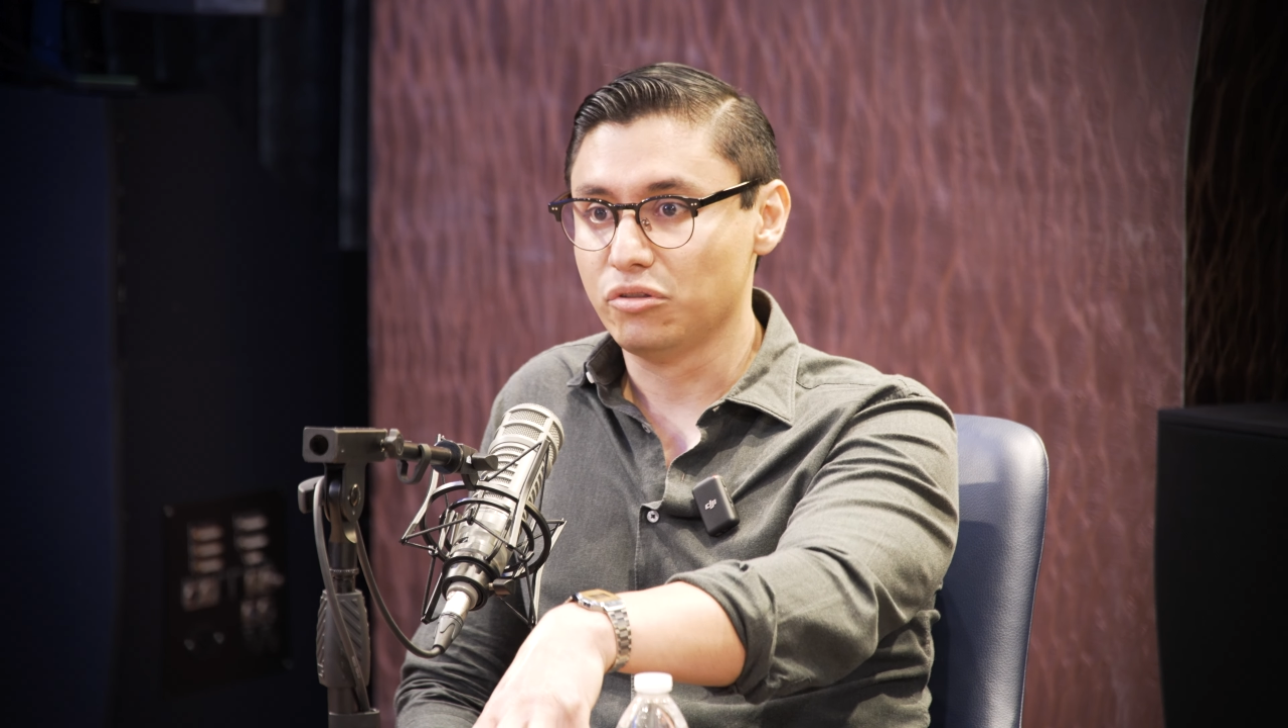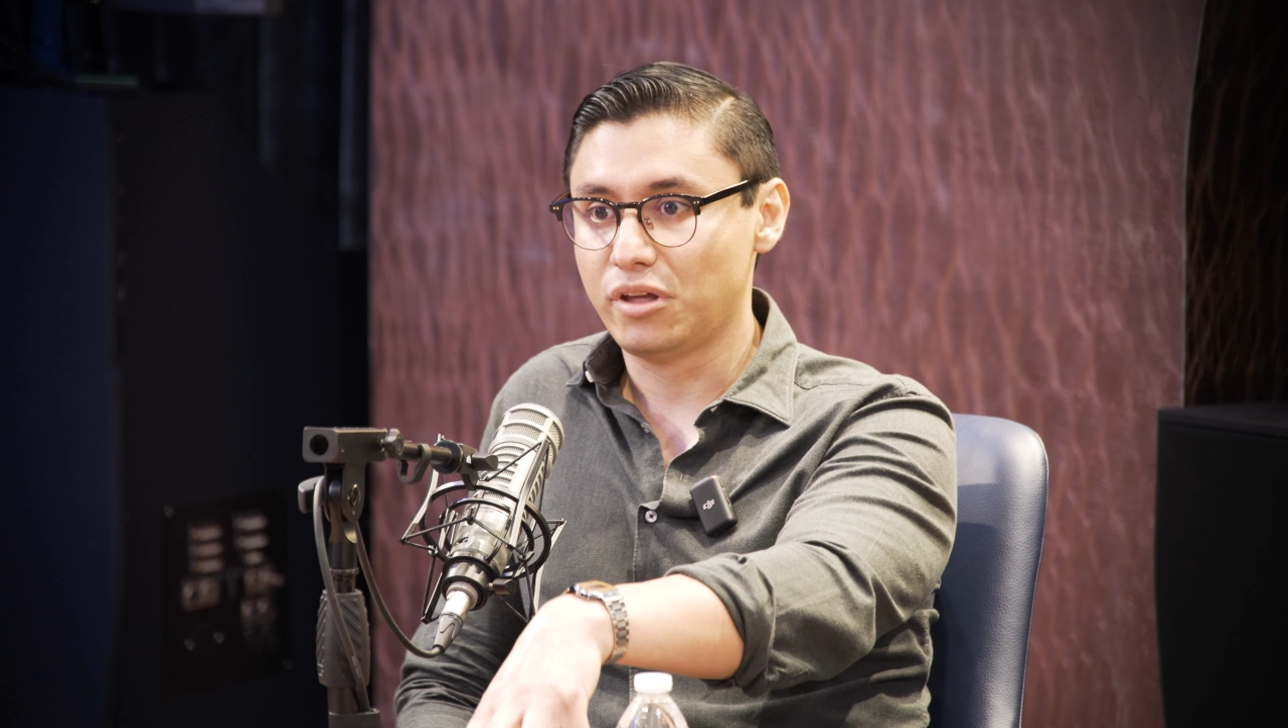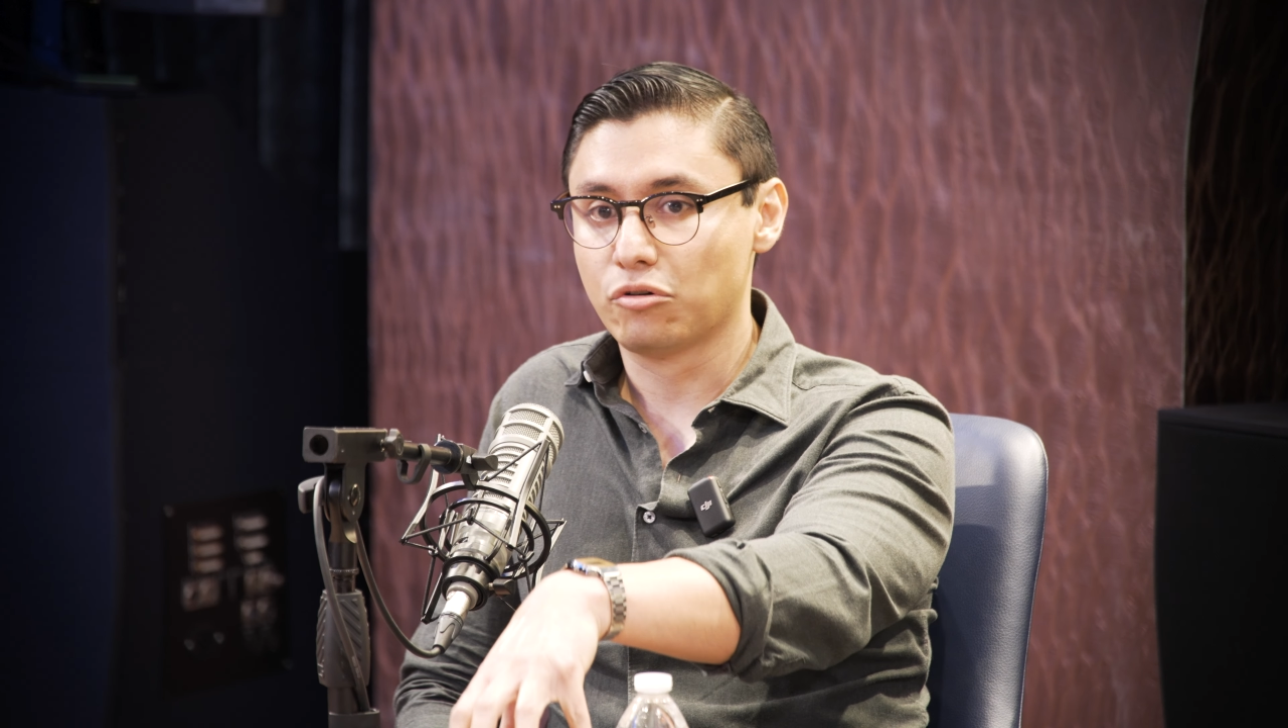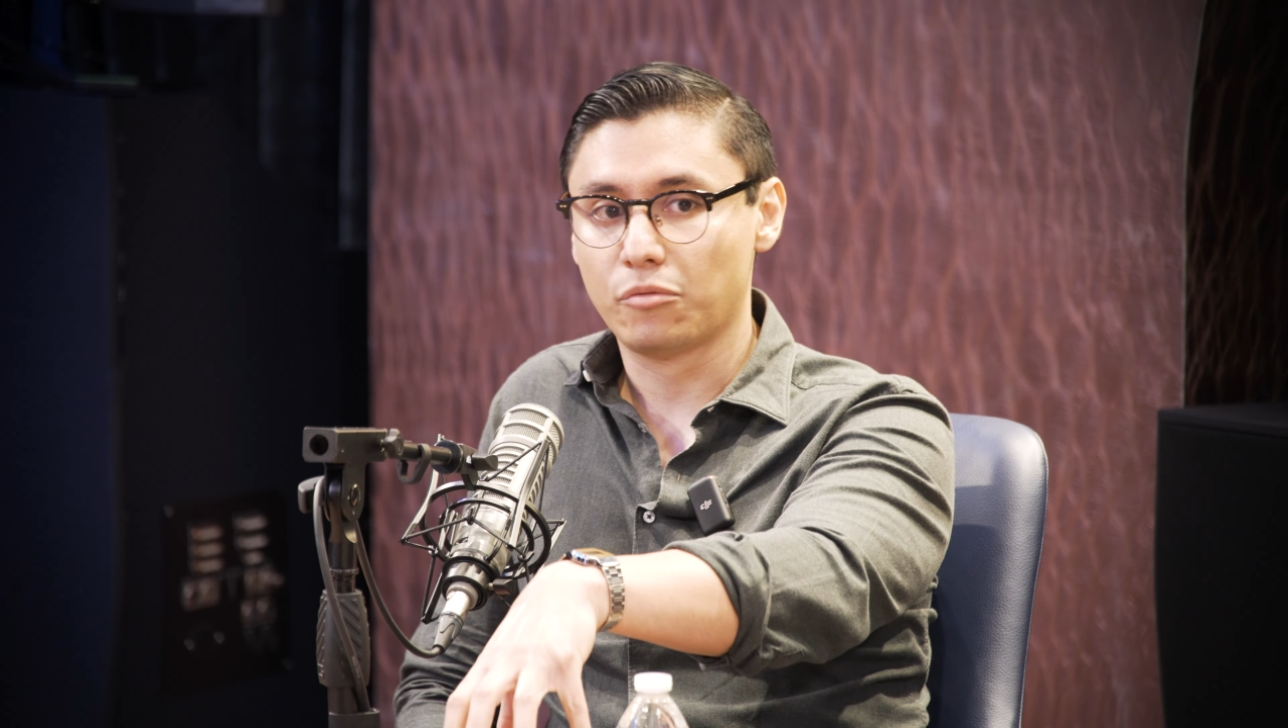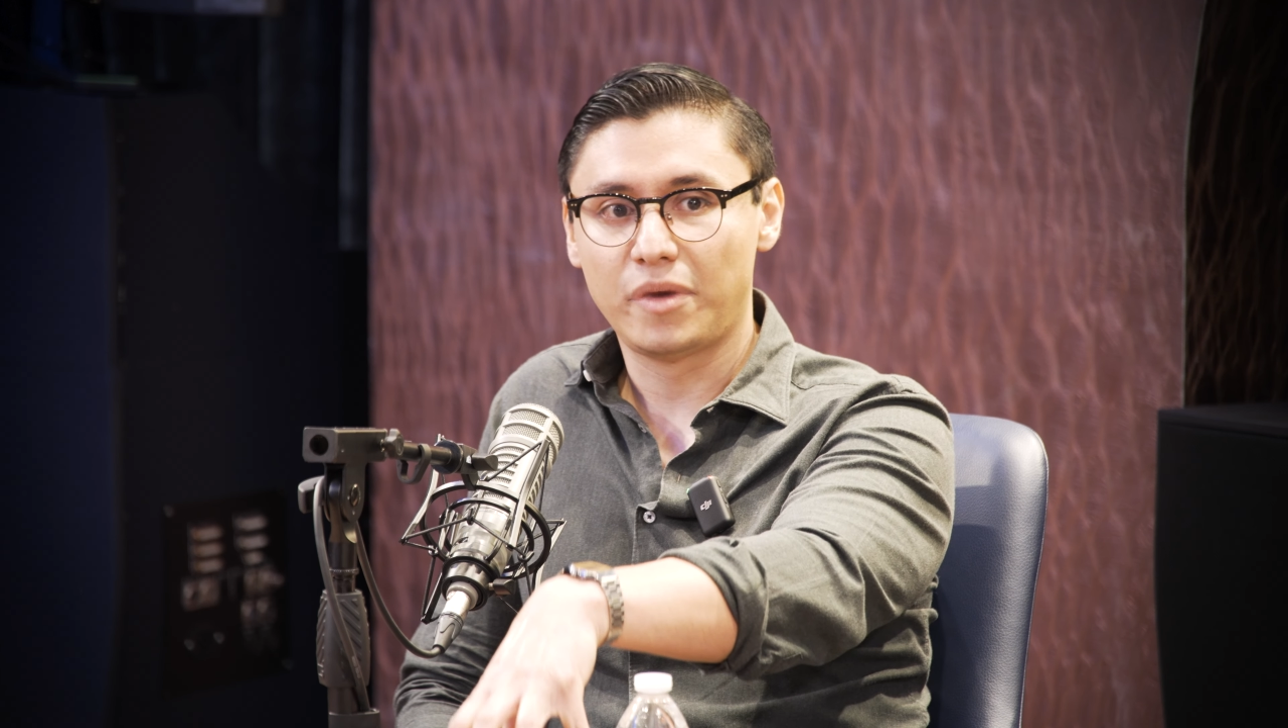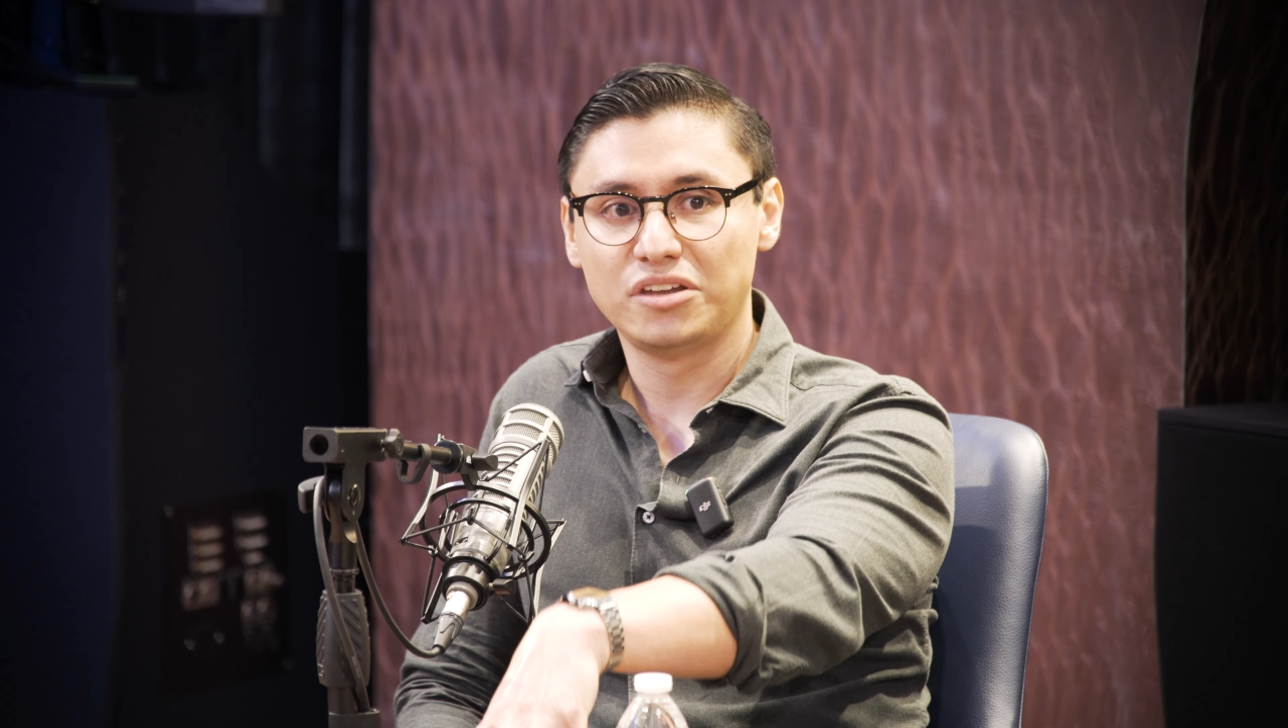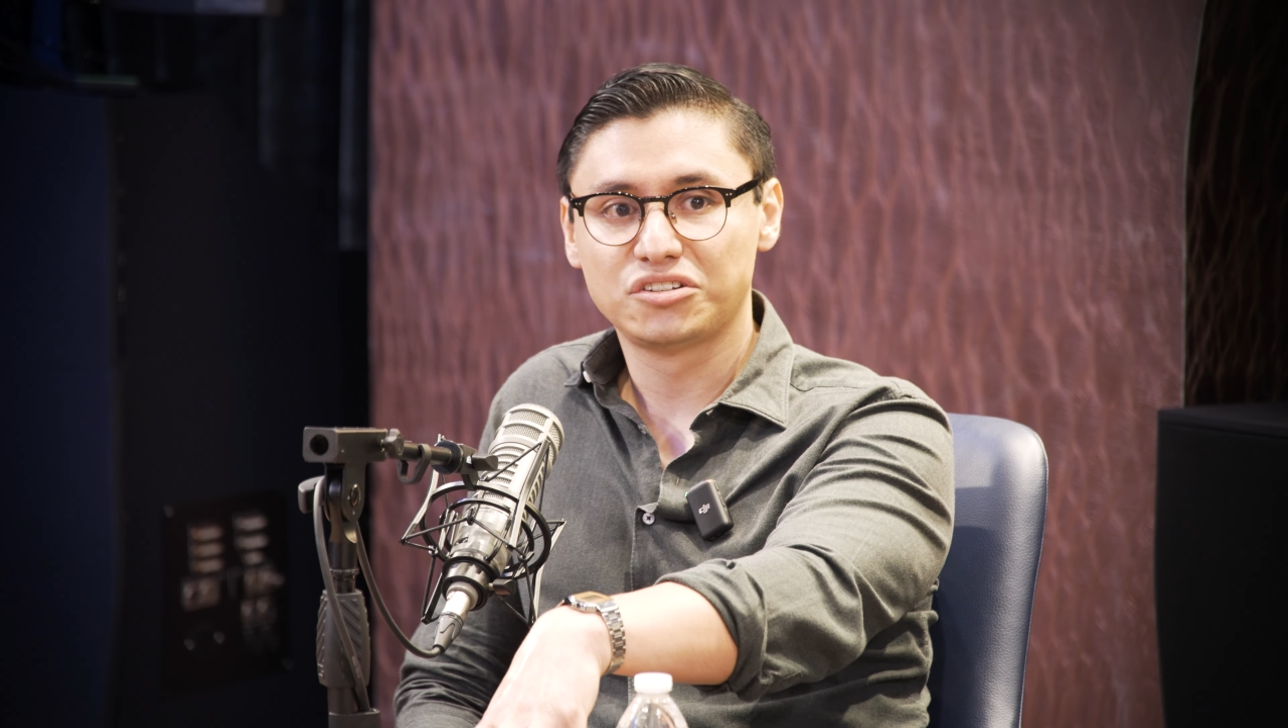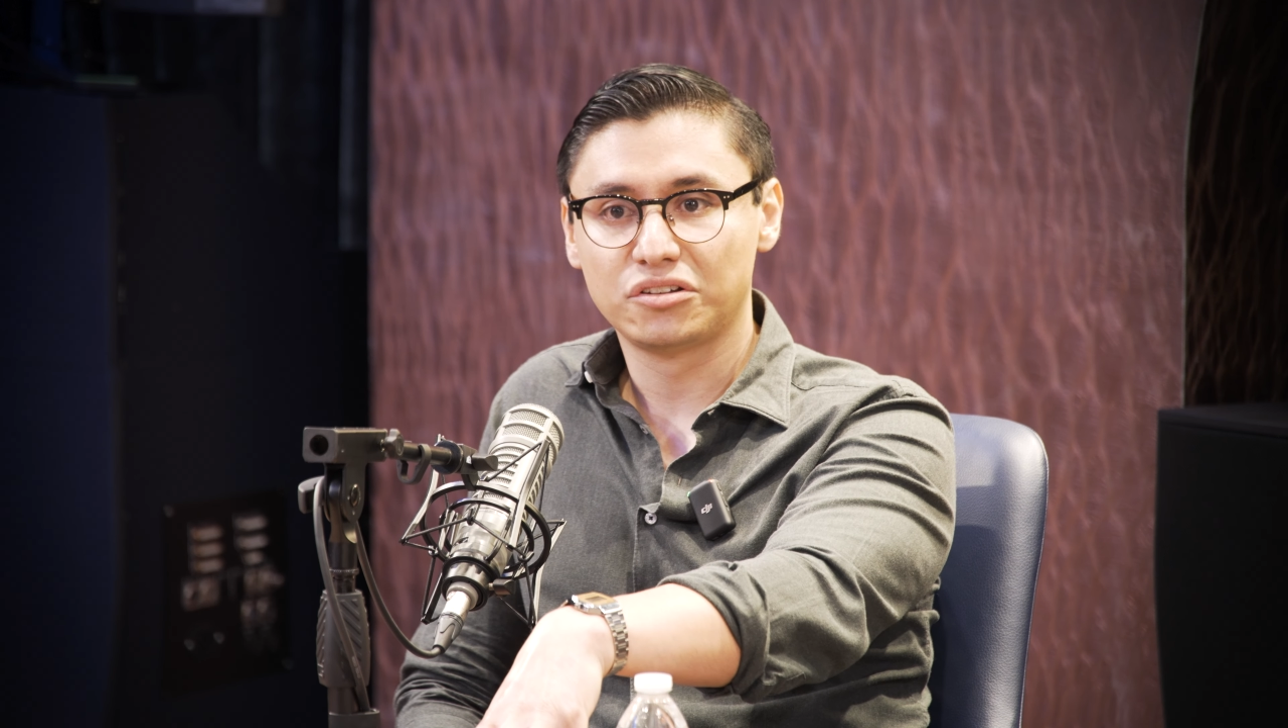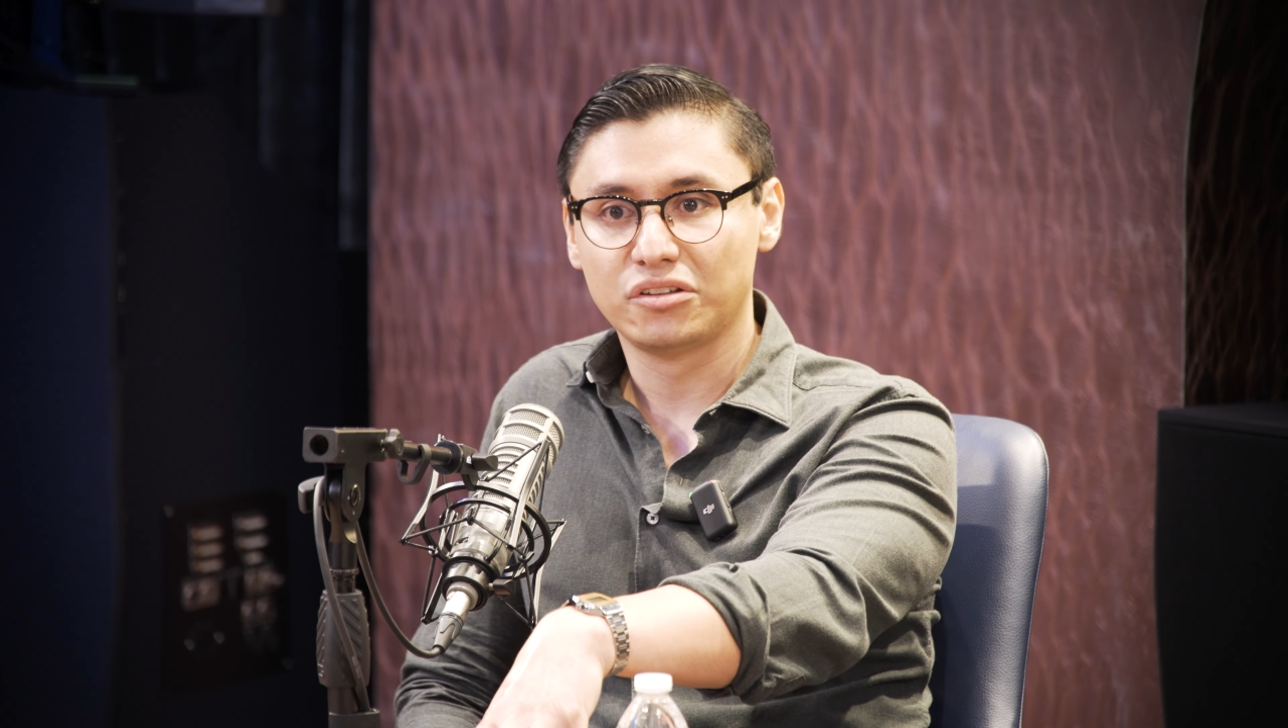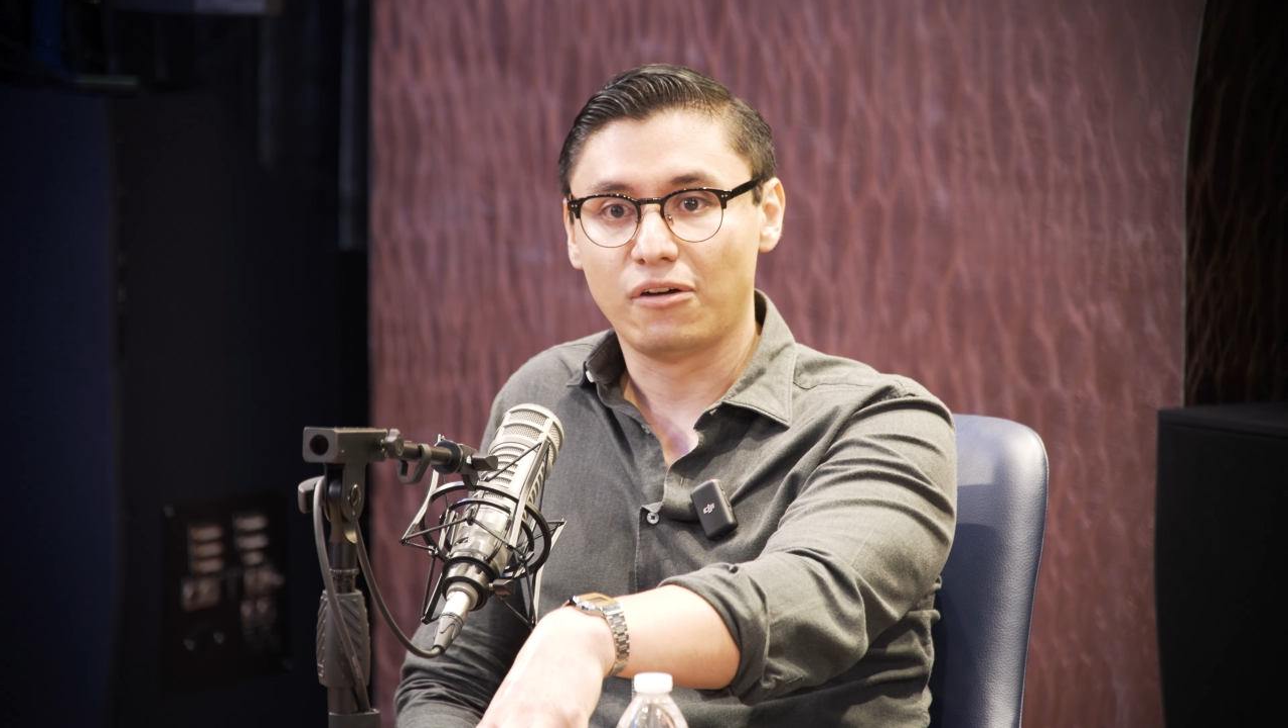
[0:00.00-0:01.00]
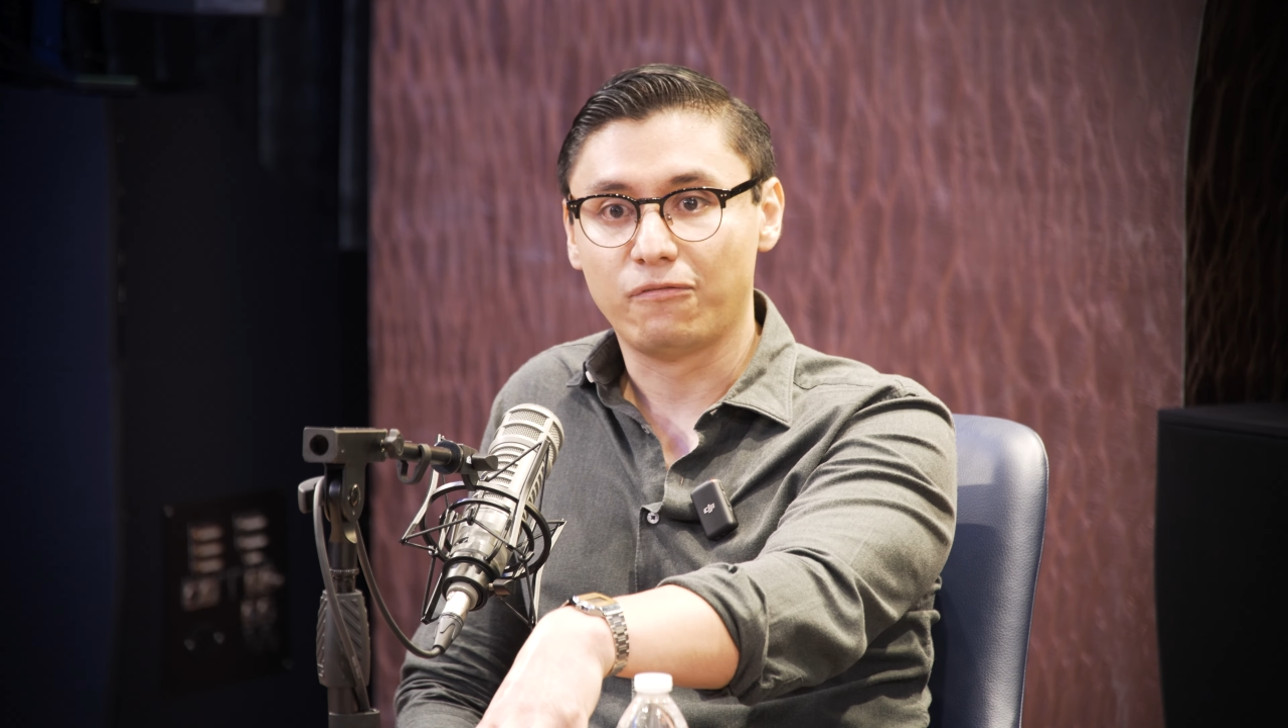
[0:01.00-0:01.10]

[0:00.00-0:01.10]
on the automation